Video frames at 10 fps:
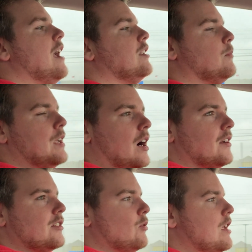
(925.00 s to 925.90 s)
And to be
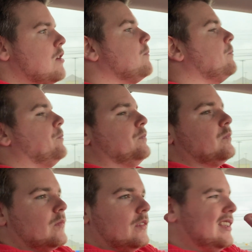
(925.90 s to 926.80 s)
honest with you,
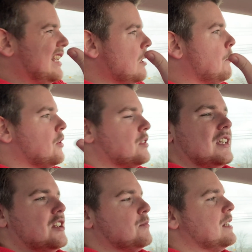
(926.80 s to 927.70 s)

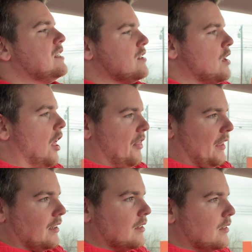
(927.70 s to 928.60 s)
percentage means nothing.